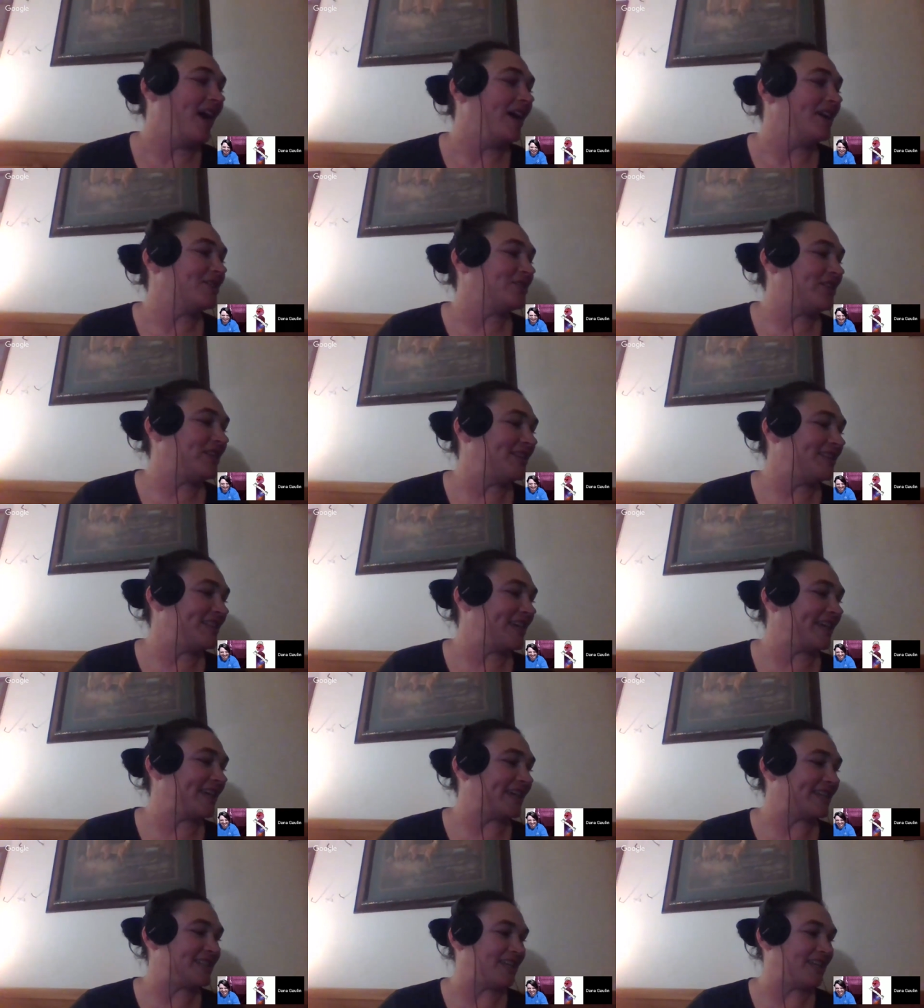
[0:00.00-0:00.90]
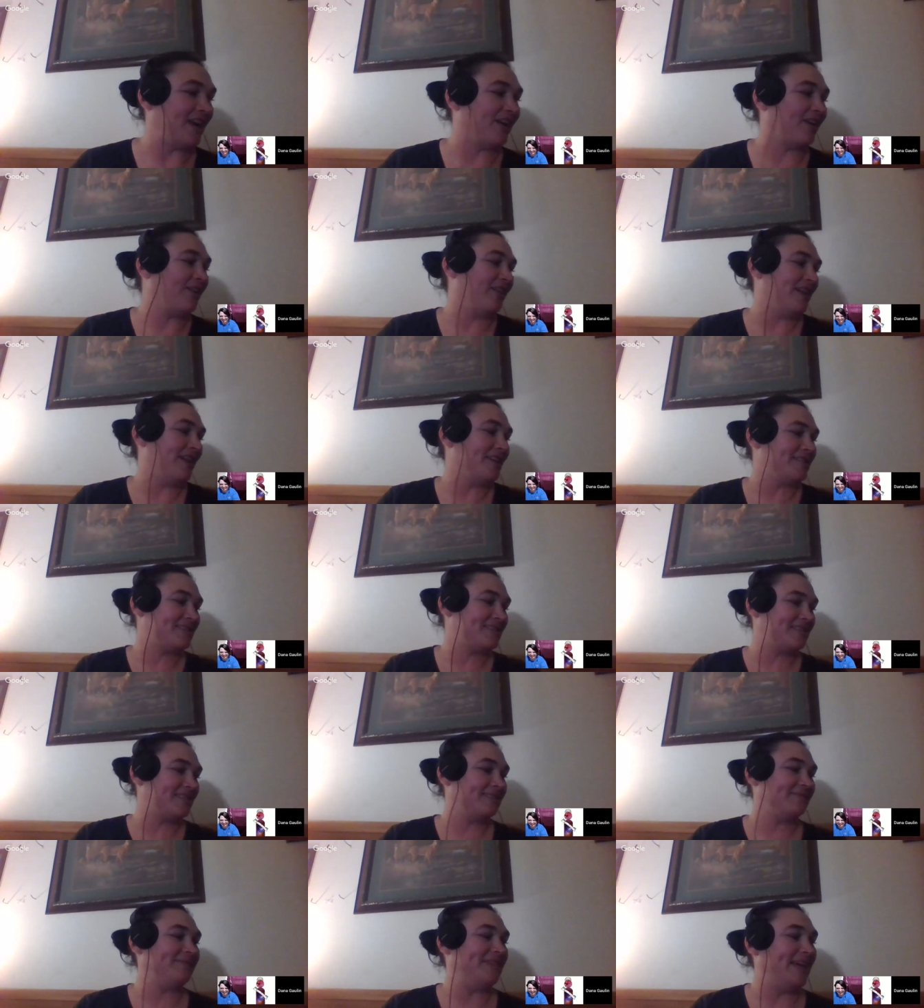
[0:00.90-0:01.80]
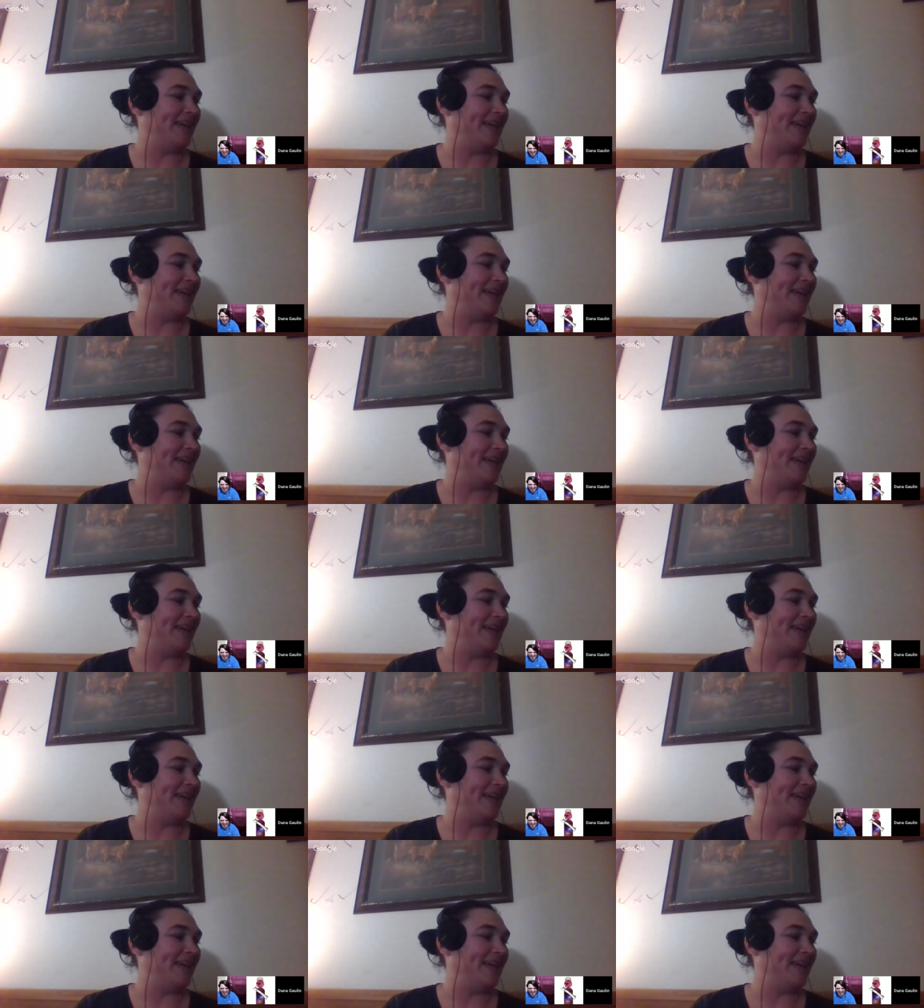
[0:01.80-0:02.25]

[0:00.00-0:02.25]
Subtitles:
she's like a terrorist. Yeah.